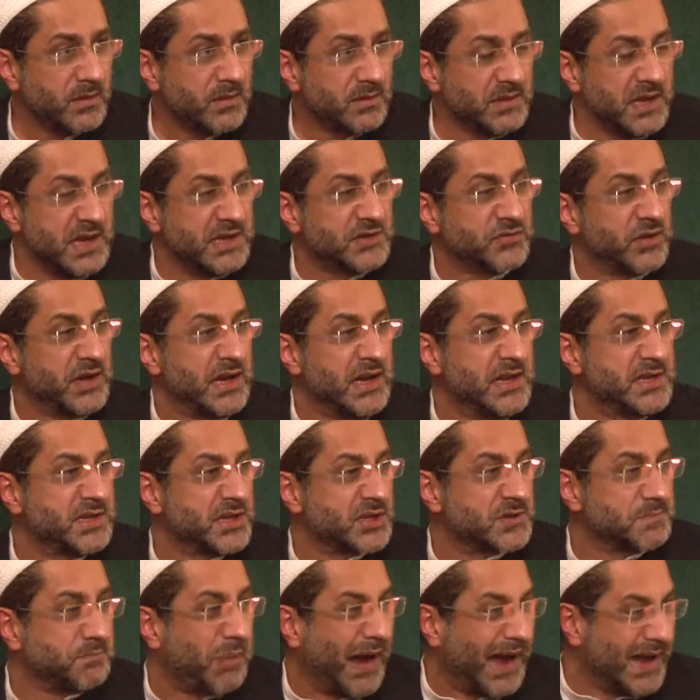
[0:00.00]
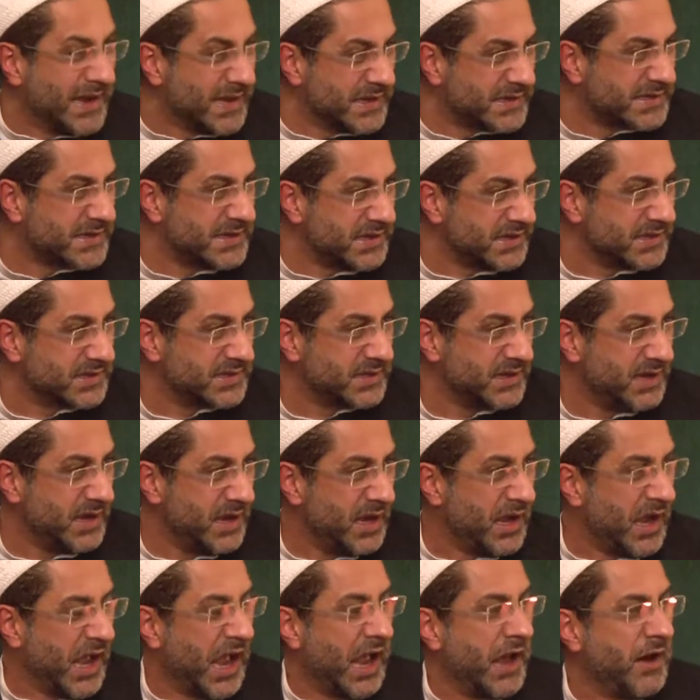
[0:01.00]
These religious biases
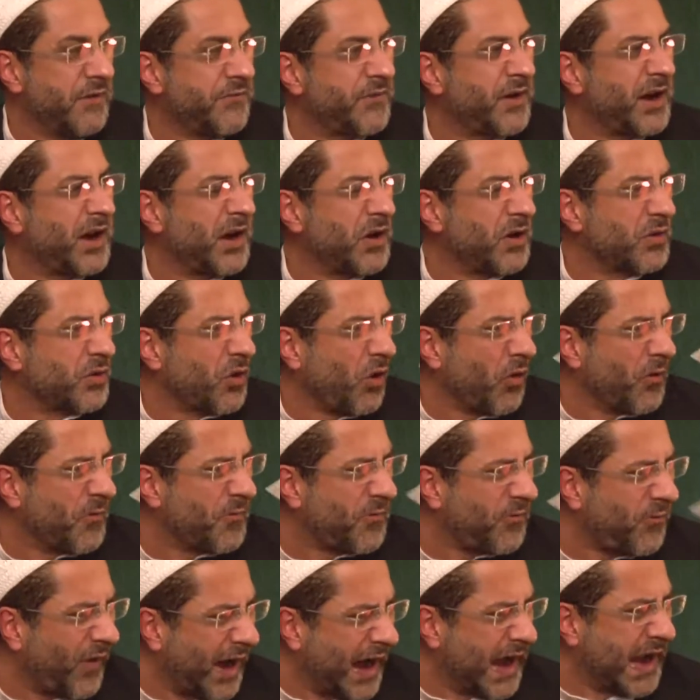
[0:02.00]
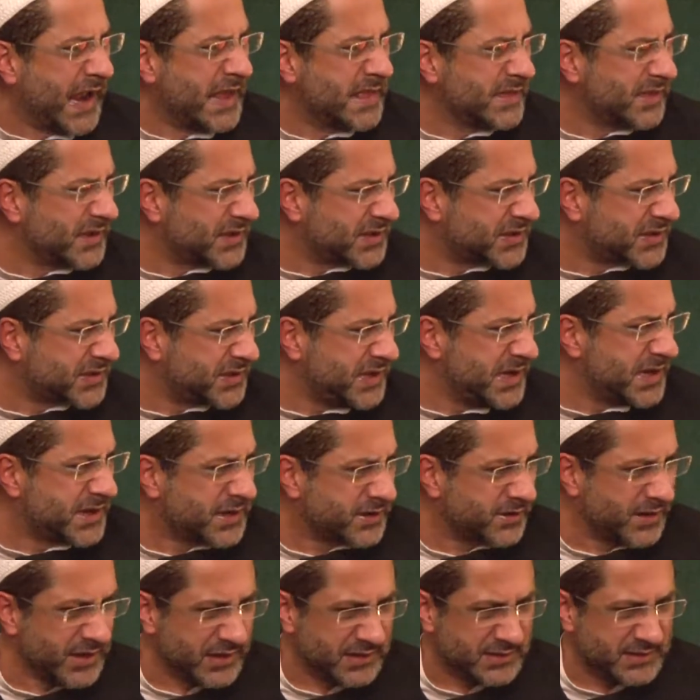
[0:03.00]
have con confined the
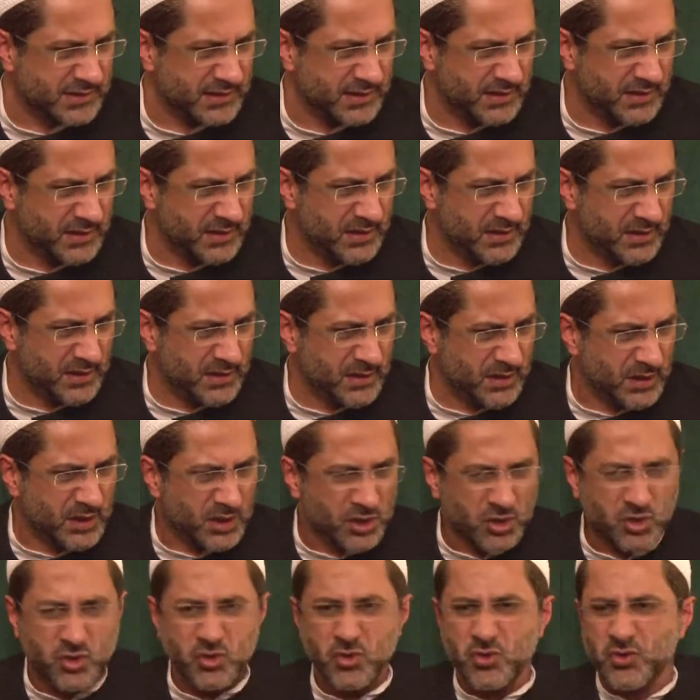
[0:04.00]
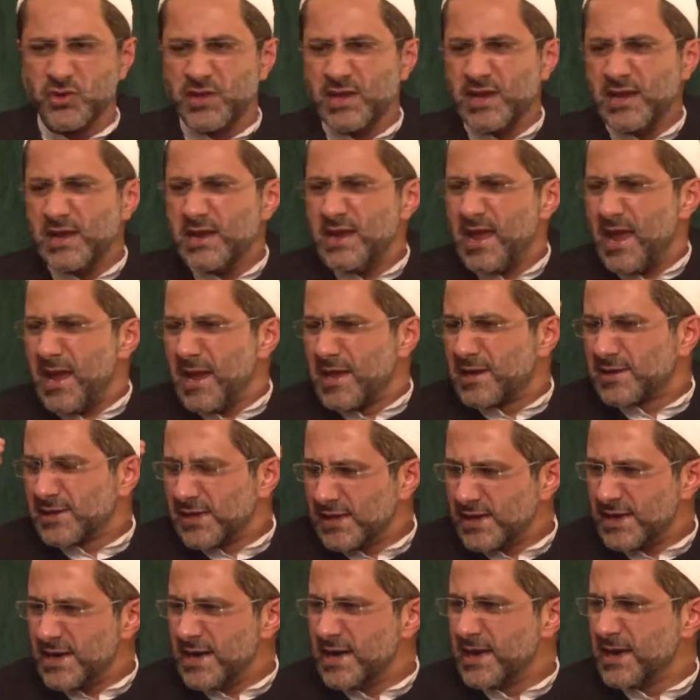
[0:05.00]
secret to the
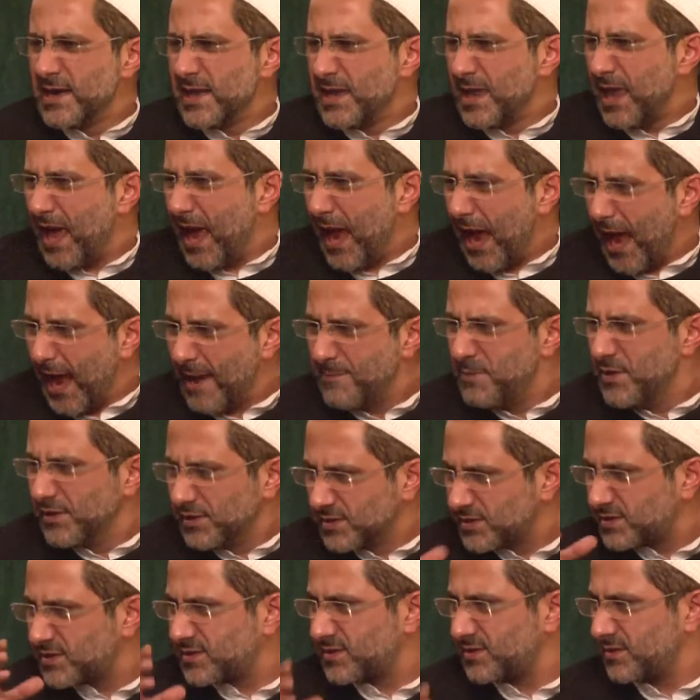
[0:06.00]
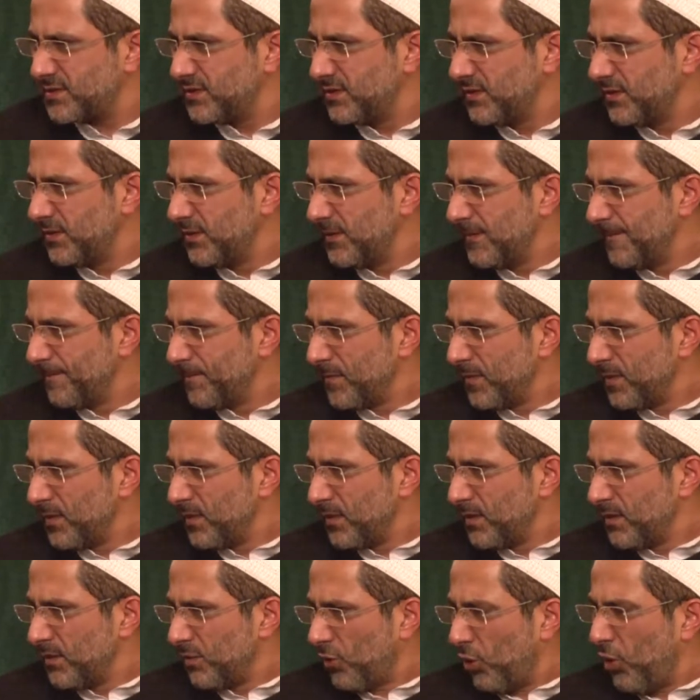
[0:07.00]
eternal abyss
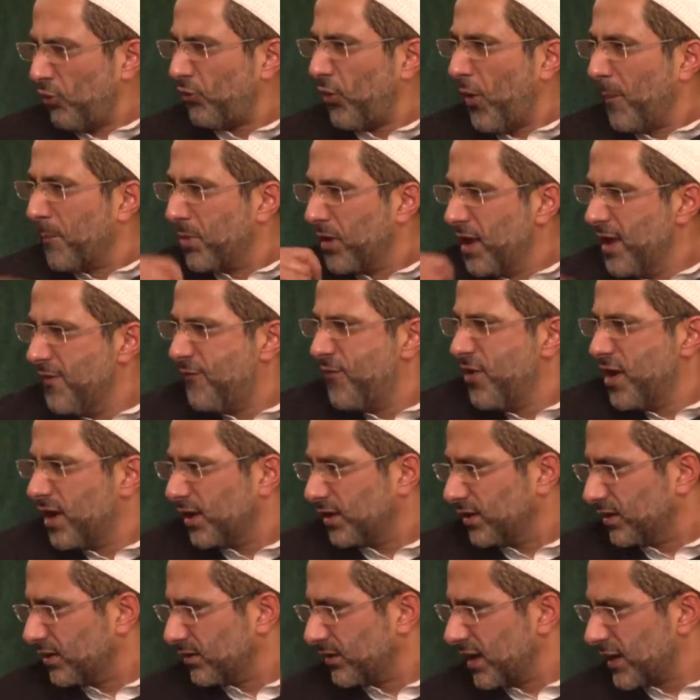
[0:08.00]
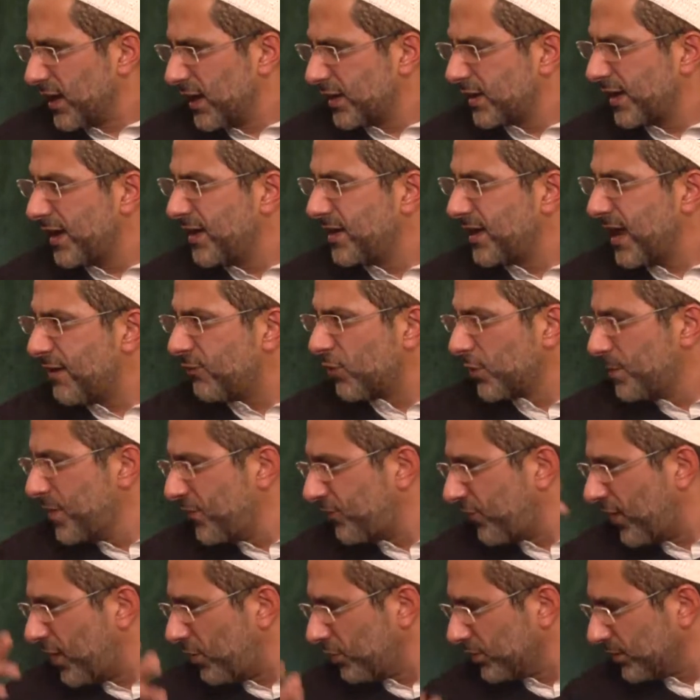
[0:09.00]
of oblivion that it can never be
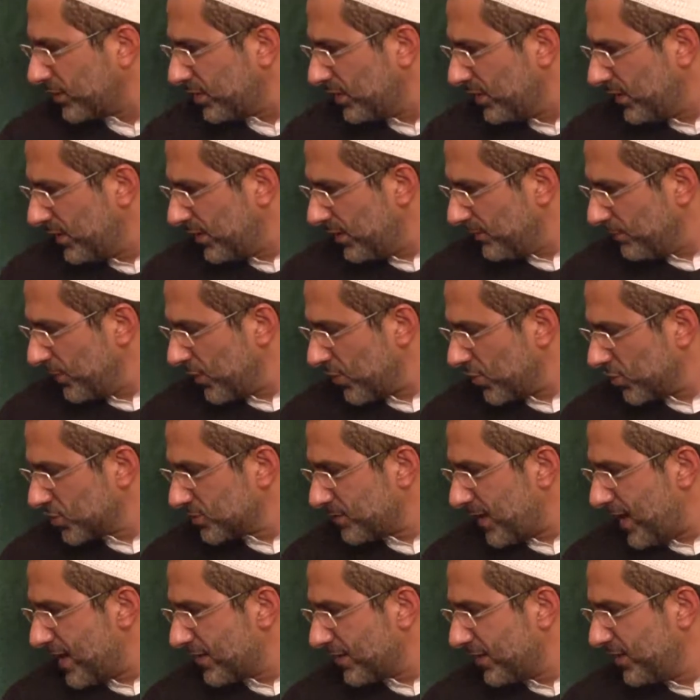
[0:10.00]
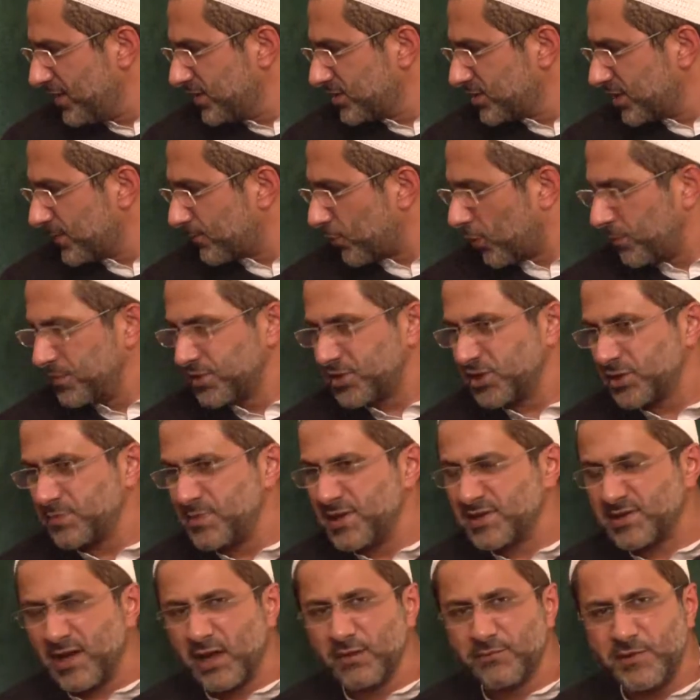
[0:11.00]
found because my religion promises
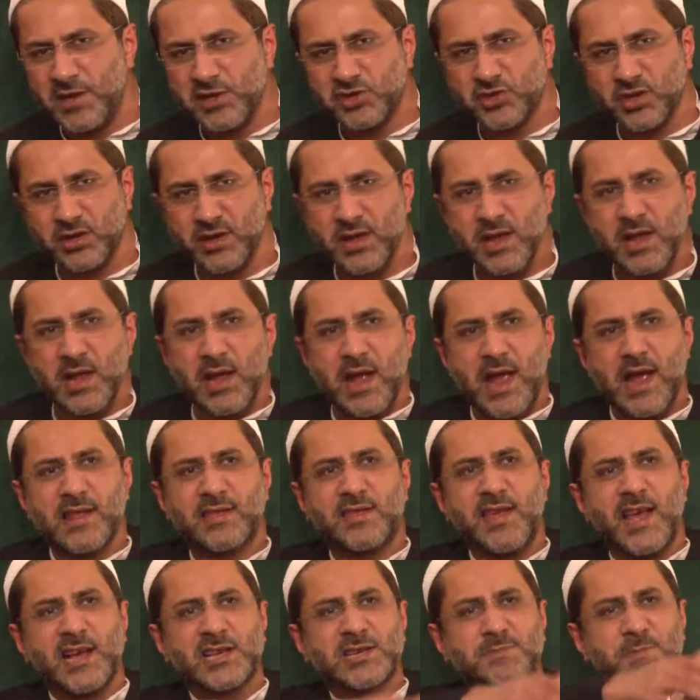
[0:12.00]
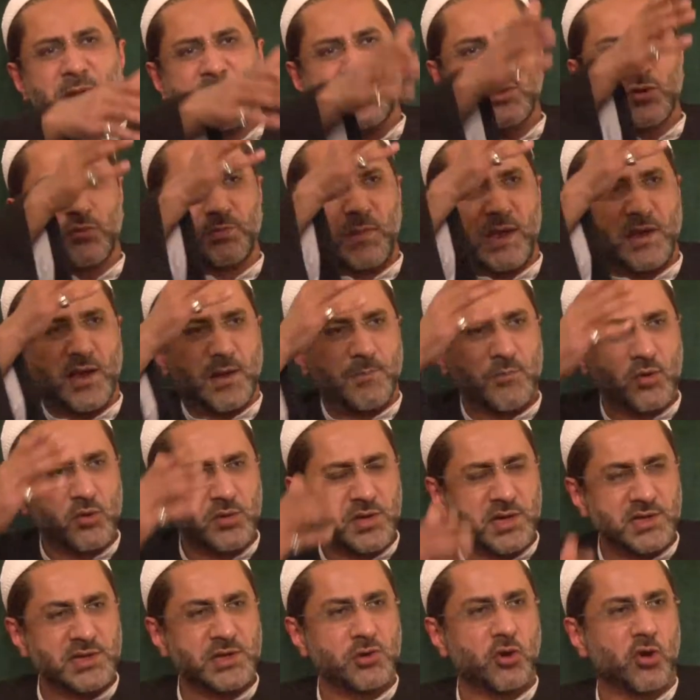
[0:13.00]
me salvation at the expense of my
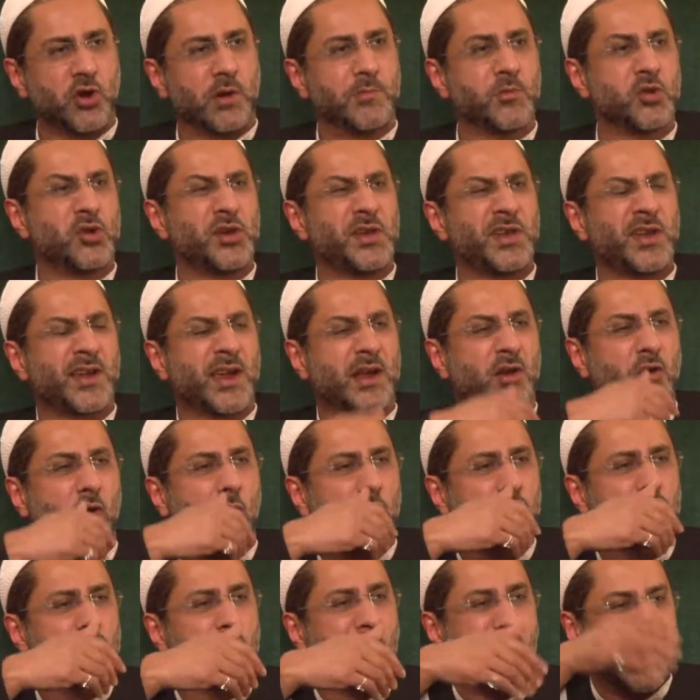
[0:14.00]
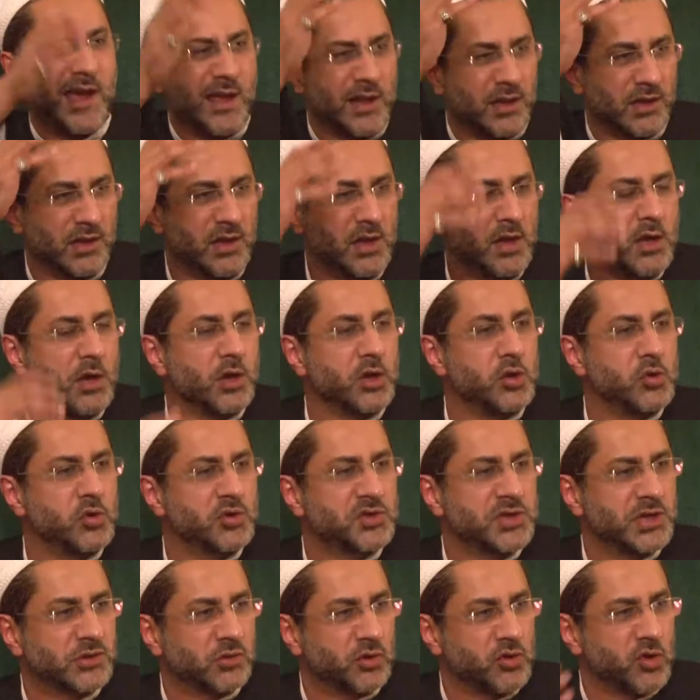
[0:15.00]
community. Your community can go to hell. You
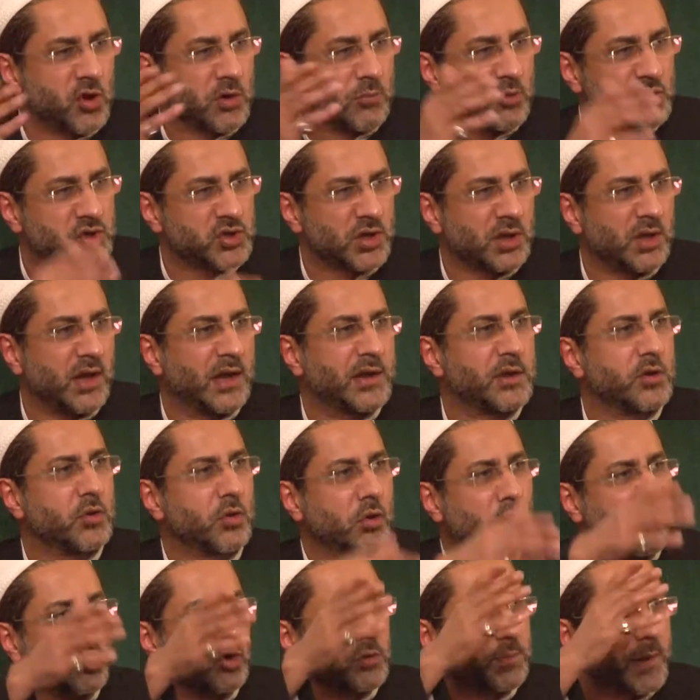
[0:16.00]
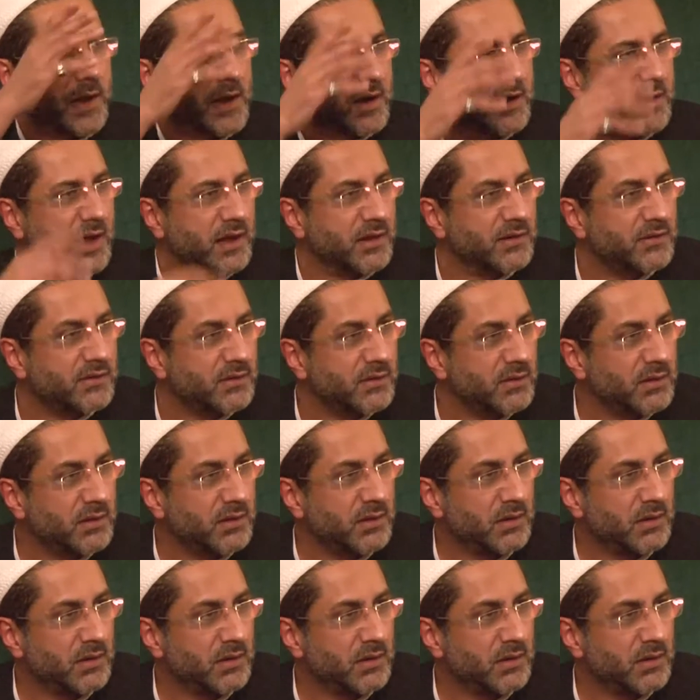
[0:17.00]
sit on your musalla and you'll go to paradise.